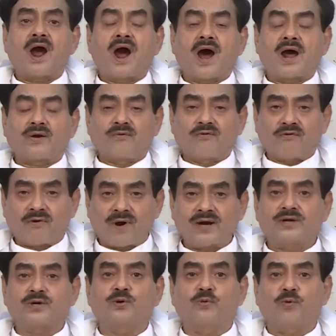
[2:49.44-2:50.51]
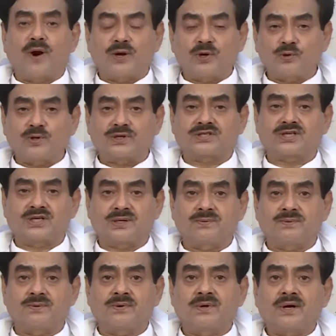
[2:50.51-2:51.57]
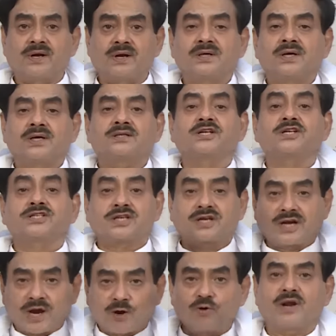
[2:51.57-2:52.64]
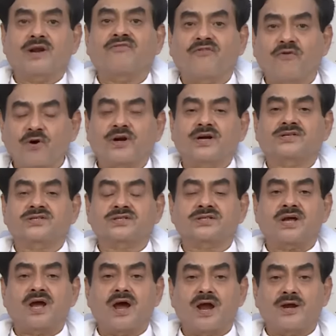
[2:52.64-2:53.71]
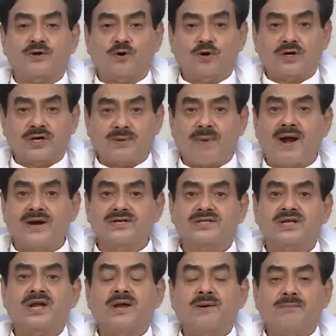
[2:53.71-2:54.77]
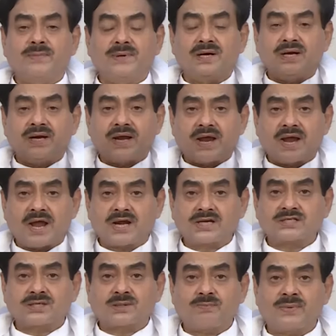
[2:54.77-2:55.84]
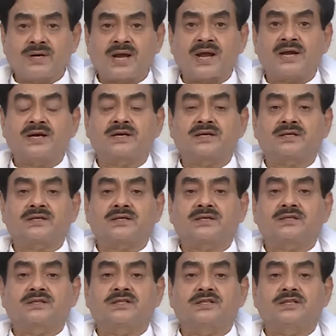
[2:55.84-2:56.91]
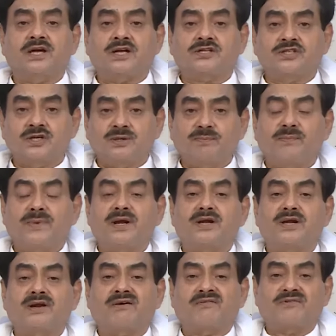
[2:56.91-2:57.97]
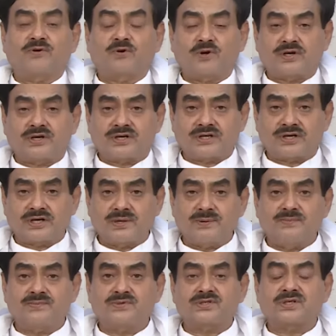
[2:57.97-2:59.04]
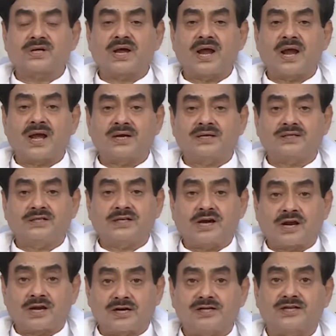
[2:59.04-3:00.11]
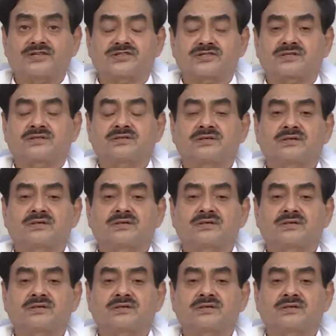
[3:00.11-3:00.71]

on what you want to achieve, this regular focus on your demands will expedite the achievement of your dreams at the earliest.